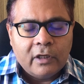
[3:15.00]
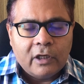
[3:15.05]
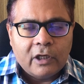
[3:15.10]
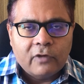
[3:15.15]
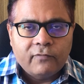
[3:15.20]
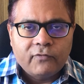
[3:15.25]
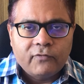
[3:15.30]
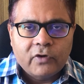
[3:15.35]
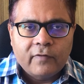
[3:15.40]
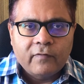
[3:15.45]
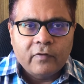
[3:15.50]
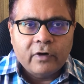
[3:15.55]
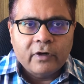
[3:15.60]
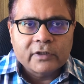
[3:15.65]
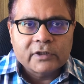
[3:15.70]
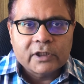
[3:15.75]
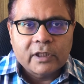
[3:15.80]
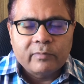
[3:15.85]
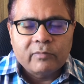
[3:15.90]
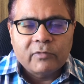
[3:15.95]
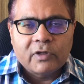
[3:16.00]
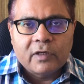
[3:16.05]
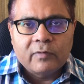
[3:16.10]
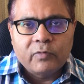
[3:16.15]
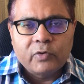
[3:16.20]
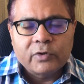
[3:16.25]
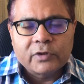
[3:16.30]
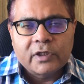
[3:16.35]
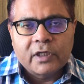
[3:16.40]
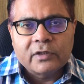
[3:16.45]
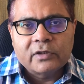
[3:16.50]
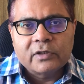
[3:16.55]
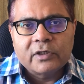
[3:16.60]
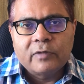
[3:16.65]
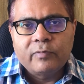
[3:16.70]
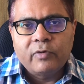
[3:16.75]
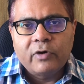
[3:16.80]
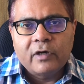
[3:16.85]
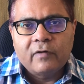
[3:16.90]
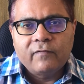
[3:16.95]
if you have got something more than
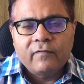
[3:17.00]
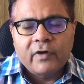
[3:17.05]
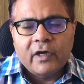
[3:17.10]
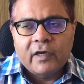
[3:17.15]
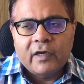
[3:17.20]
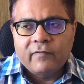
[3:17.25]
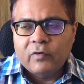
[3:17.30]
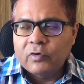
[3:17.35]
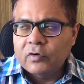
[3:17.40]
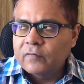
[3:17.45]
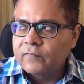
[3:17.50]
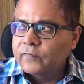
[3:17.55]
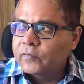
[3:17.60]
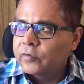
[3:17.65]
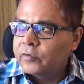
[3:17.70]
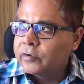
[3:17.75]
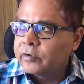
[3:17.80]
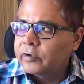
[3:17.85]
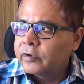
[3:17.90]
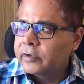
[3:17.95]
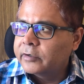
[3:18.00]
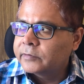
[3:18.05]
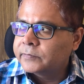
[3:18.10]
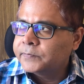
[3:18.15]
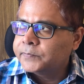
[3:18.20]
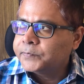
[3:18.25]
3.5 out of 4 or